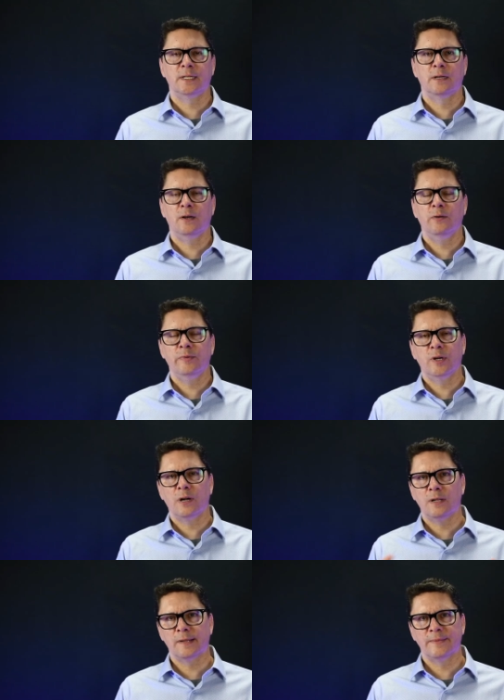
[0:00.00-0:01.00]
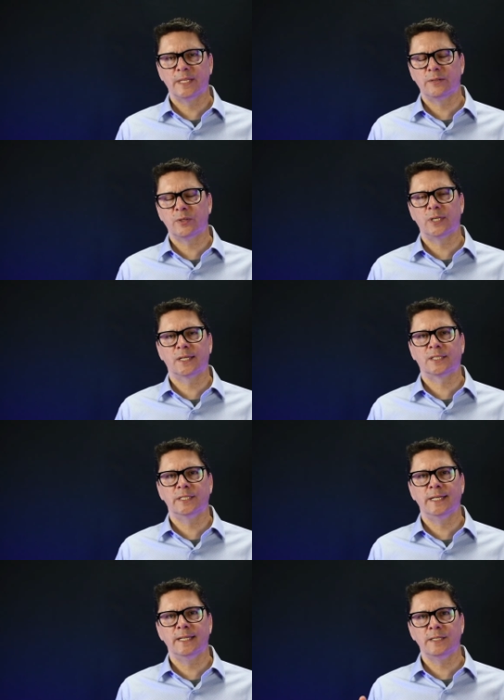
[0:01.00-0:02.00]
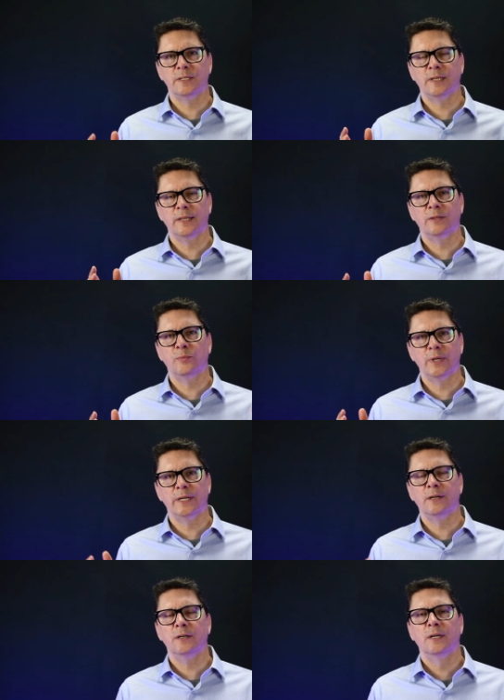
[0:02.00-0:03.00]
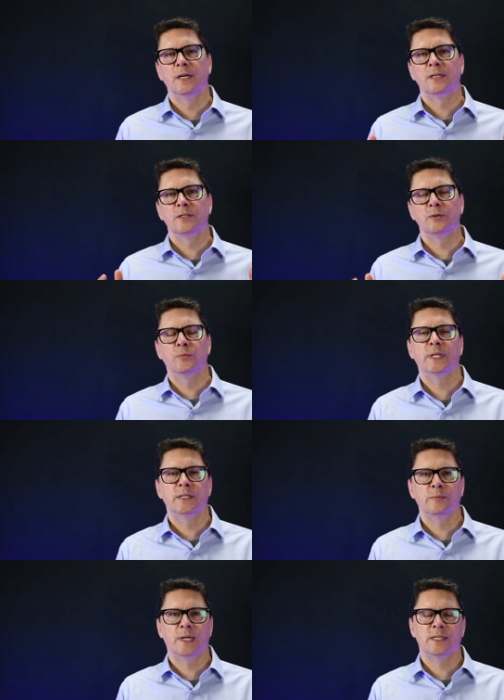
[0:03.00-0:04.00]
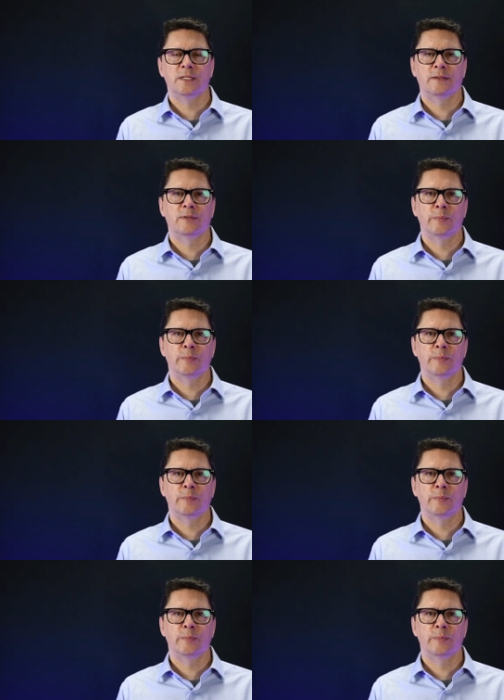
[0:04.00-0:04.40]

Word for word: overall of the introduction is to get the reader to read the rest of the